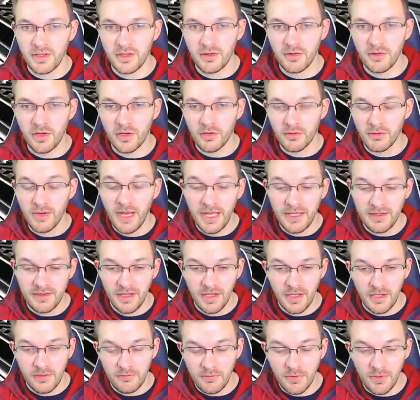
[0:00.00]
Laurette
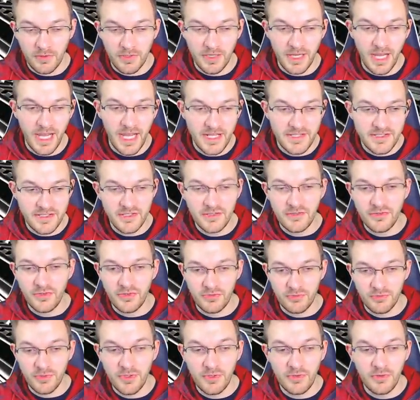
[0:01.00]
will guide you
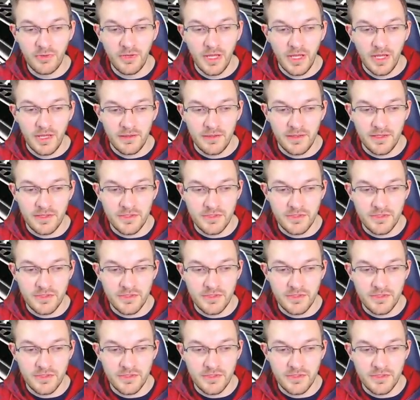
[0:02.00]
through the